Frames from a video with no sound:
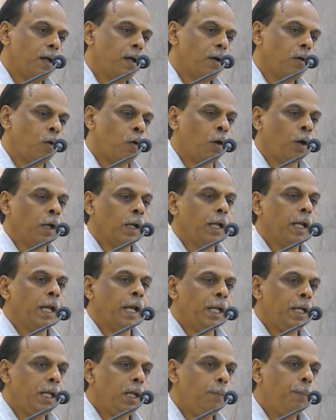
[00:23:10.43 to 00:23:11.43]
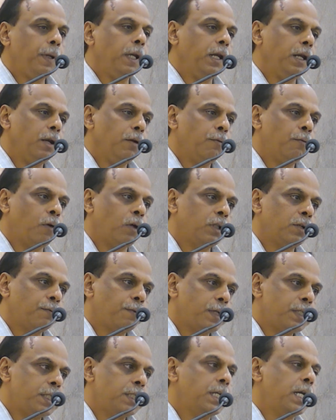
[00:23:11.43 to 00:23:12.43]
on NEP for the
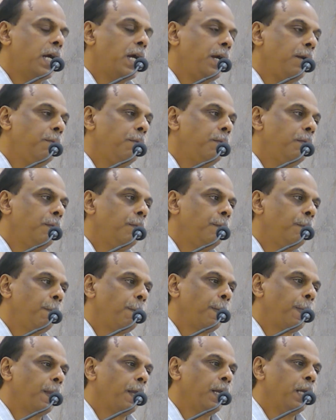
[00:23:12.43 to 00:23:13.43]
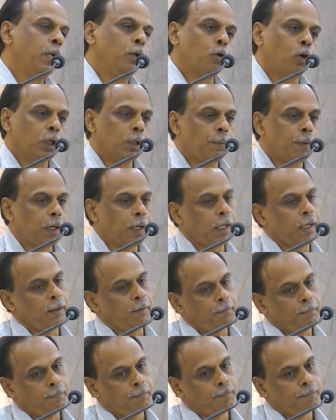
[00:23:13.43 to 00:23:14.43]
first time in
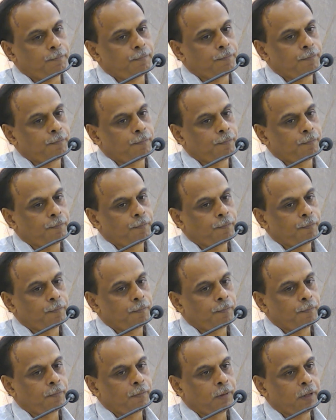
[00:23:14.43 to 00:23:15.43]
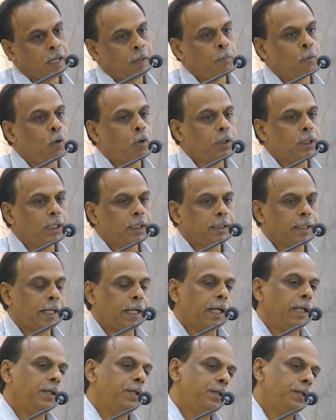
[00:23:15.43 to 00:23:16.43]
Koramapara. And more than
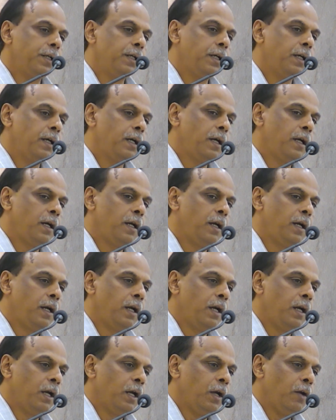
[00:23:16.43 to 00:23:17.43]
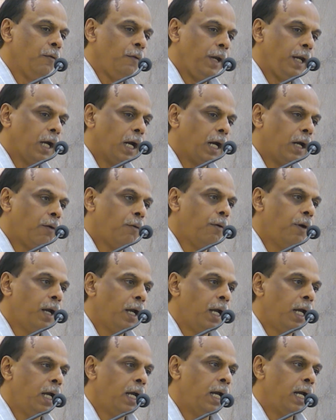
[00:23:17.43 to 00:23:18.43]
that, we have
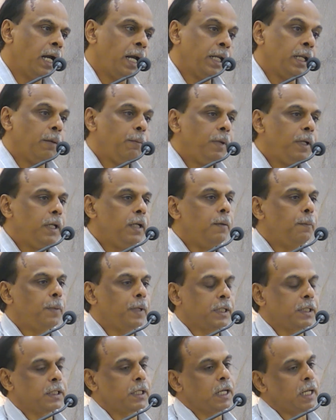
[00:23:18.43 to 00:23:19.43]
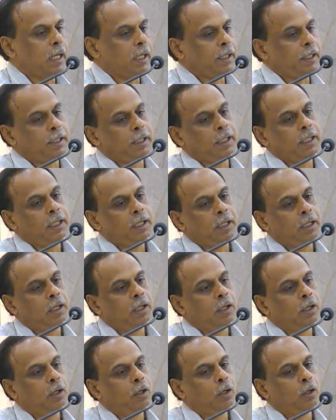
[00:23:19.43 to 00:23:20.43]
an eminent personality
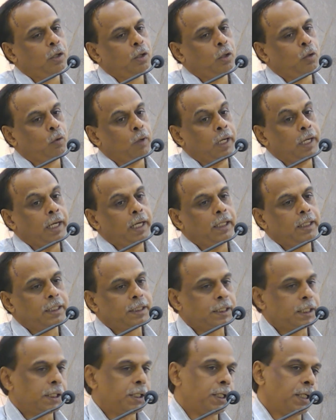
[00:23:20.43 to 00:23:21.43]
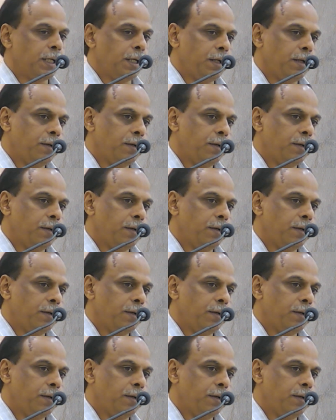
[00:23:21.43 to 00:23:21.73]
to lead the session.